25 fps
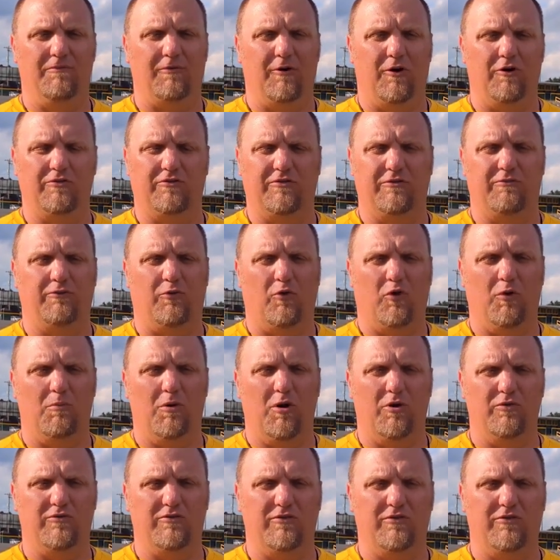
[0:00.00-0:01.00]
First and
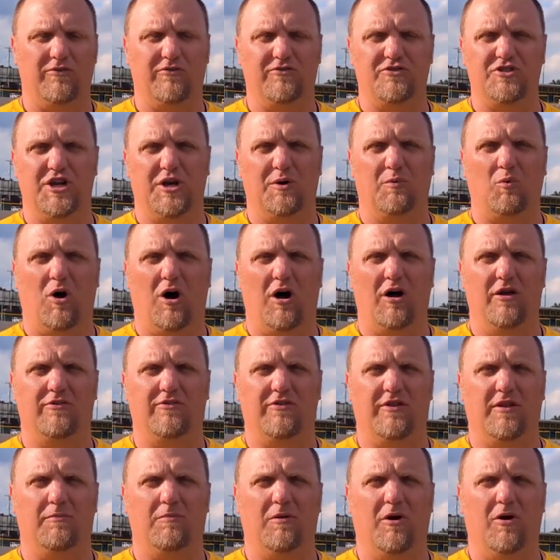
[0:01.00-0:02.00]
foremost is Chinua
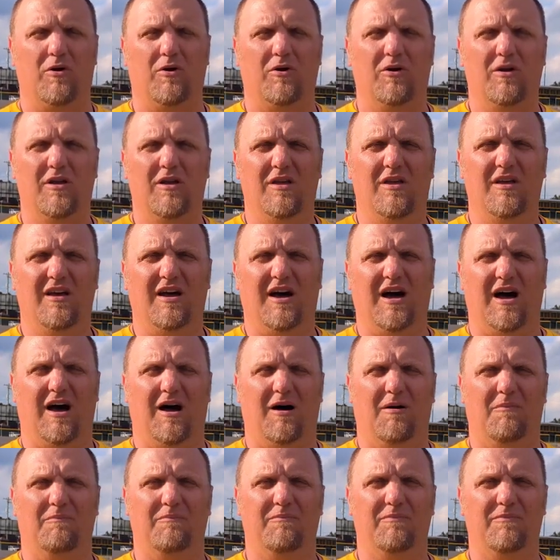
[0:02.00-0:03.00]
Azigbo.
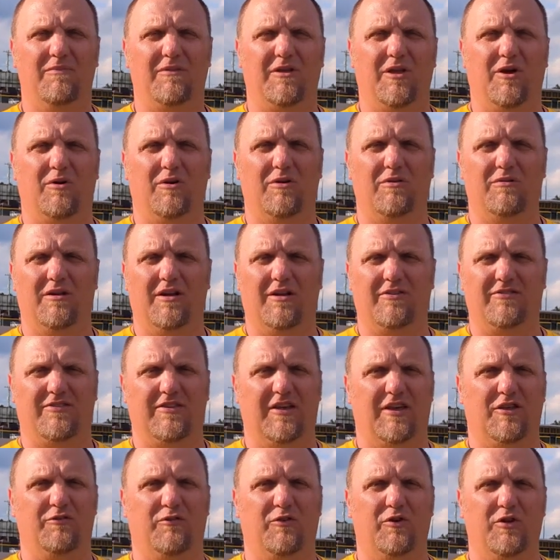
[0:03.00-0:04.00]
A
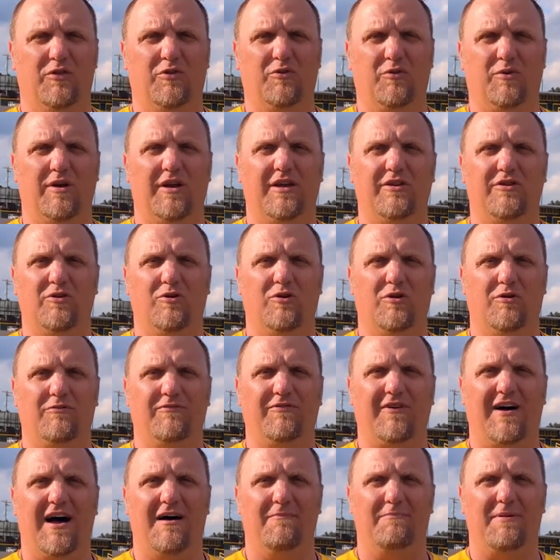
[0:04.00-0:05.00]
6'3",
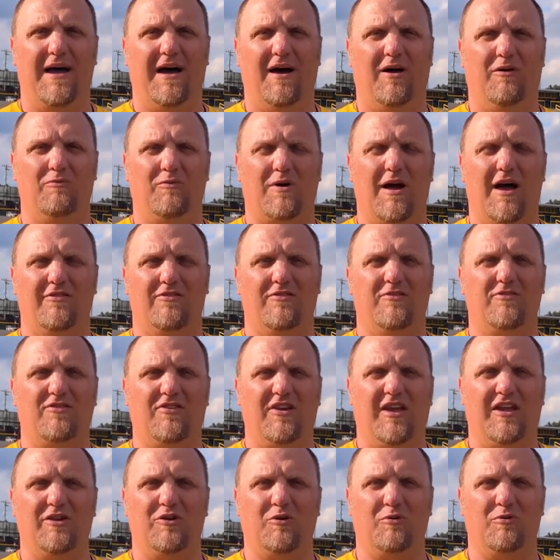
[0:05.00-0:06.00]
205-pound rising
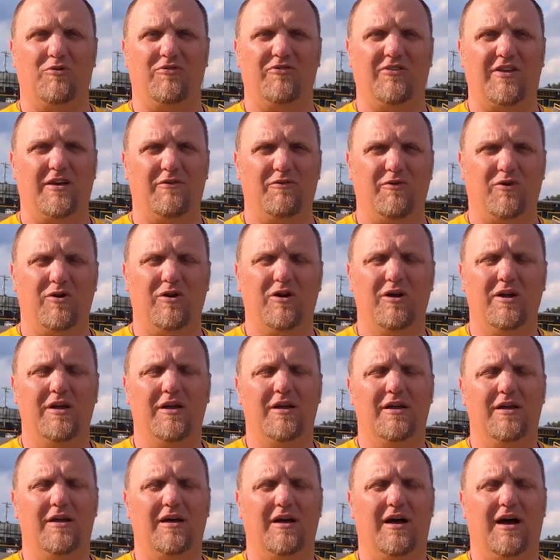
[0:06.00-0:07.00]
senior receiver.
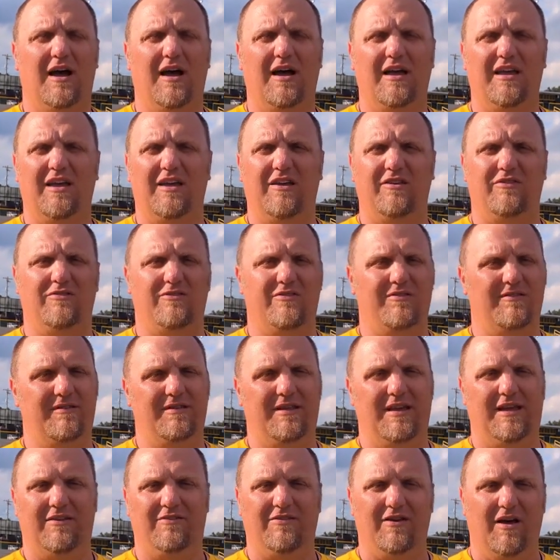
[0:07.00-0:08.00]

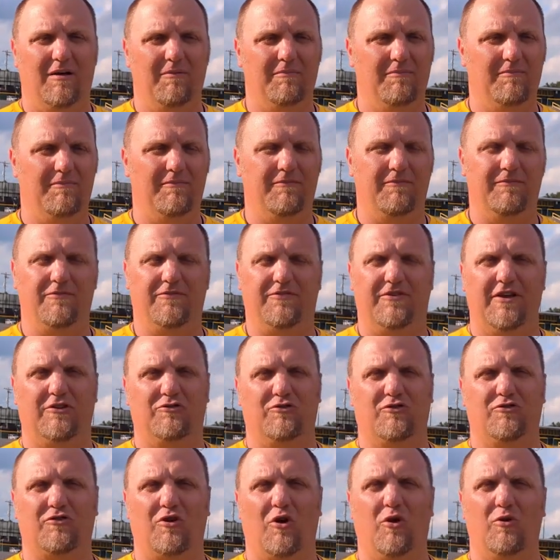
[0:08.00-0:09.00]
He's got
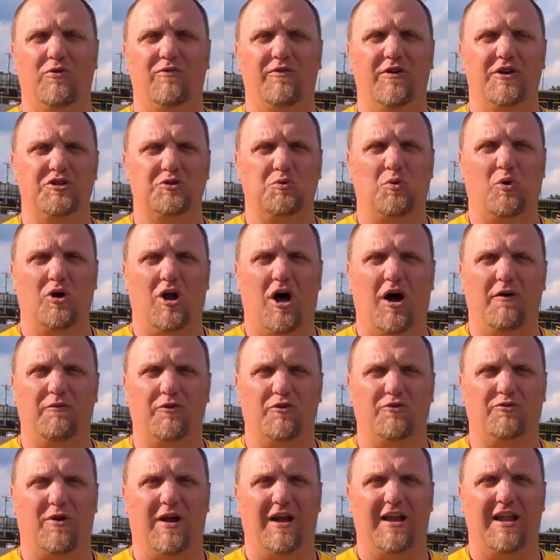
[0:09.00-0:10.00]
six or so Division I
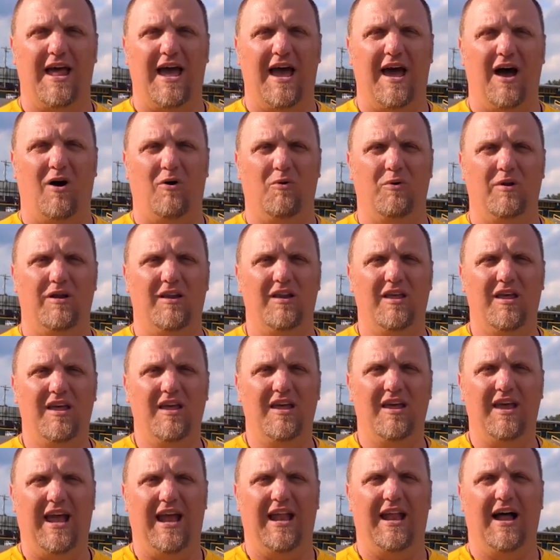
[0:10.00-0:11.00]
offers right now,
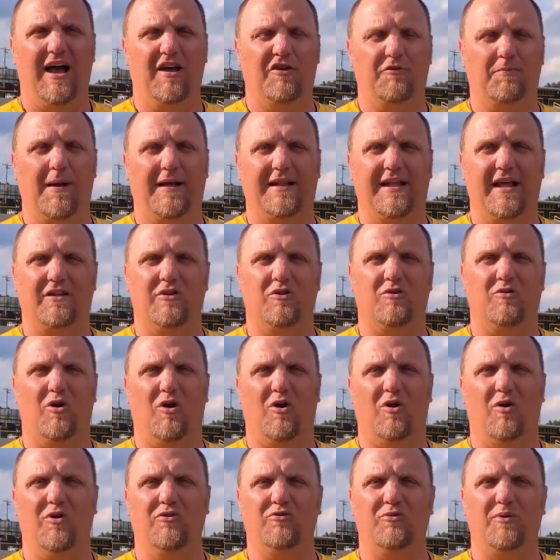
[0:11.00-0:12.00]
and I expect that to
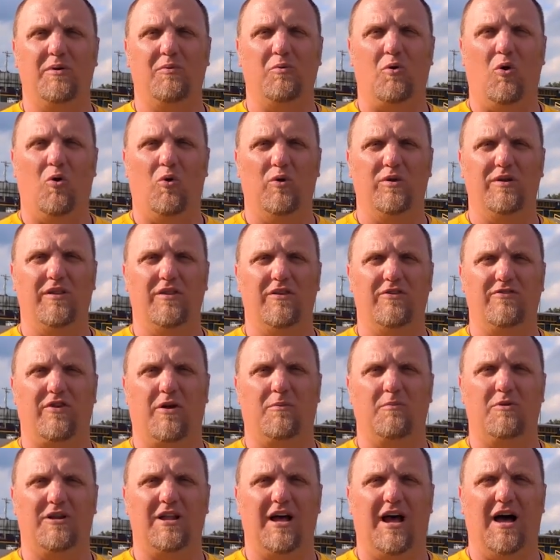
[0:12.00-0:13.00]
grow as we roll into the
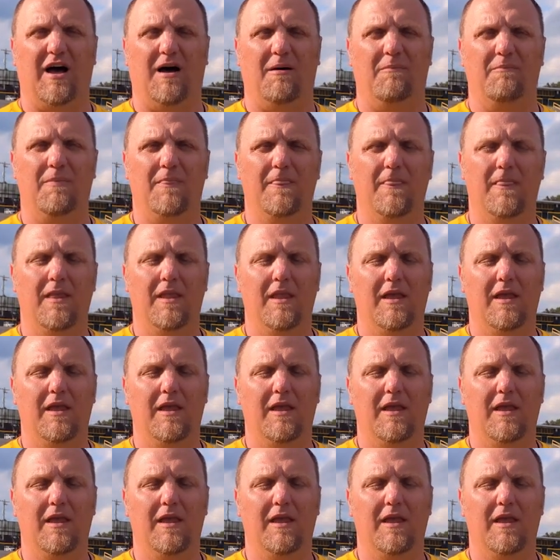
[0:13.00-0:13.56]
summertime.